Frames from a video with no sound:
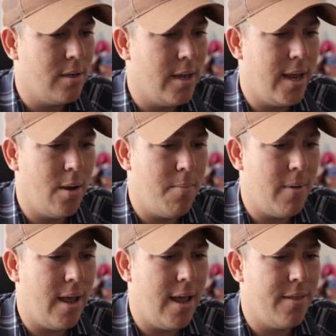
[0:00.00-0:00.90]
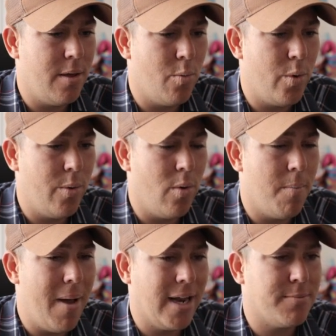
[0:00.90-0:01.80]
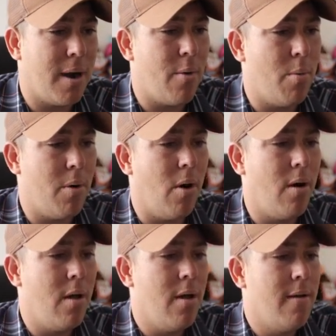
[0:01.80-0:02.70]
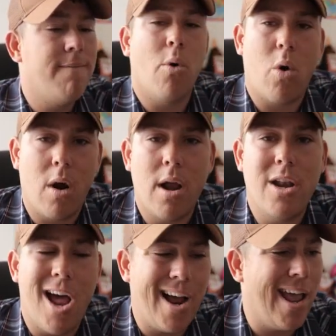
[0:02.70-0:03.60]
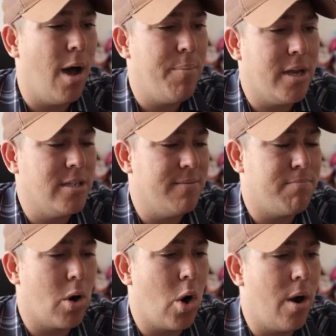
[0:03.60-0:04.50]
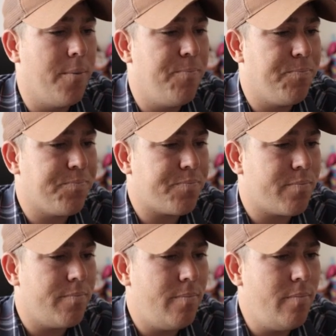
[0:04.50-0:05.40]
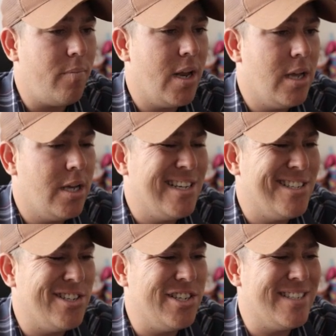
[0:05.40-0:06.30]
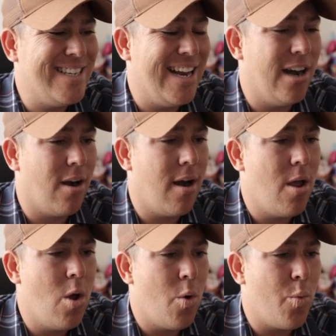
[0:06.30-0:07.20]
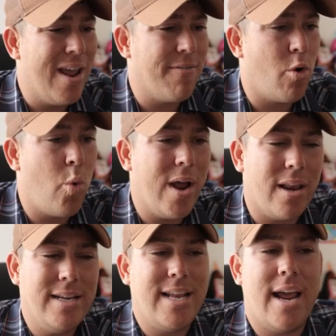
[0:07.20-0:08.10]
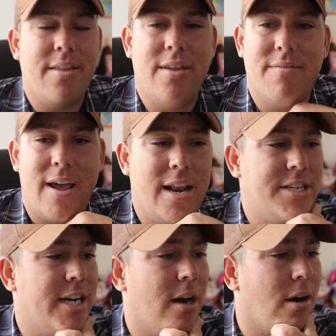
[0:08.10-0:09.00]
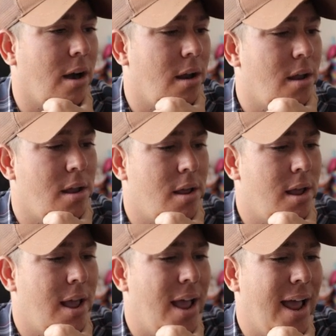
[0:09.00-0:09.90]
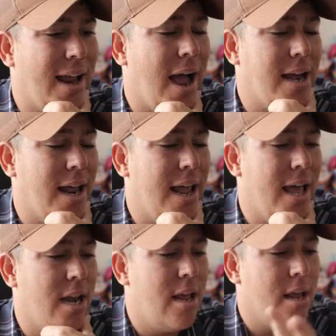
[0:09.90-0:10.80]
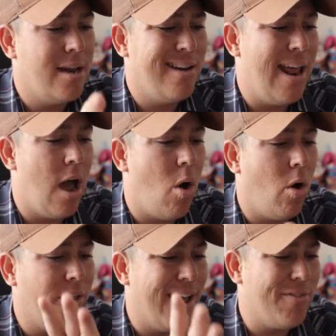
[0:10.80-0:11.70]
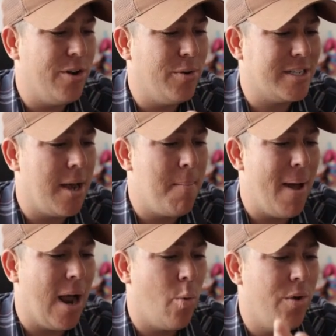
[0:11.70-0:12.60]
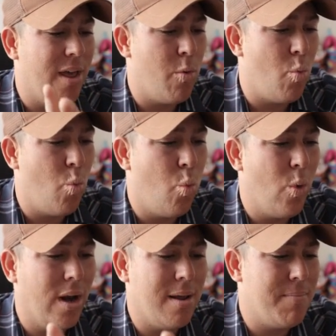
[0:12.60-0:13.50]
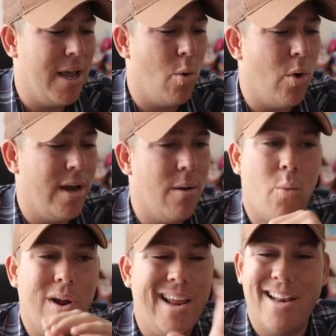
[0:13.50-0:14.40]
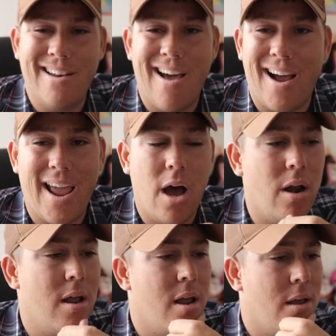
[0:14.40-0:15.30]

him, and then we will max Pyro Ball for knockout because of burn. So as you can see here, we have quickly taken the advantage here and gotten ahead. Now all they have to do is come back with a really big one-hit knockout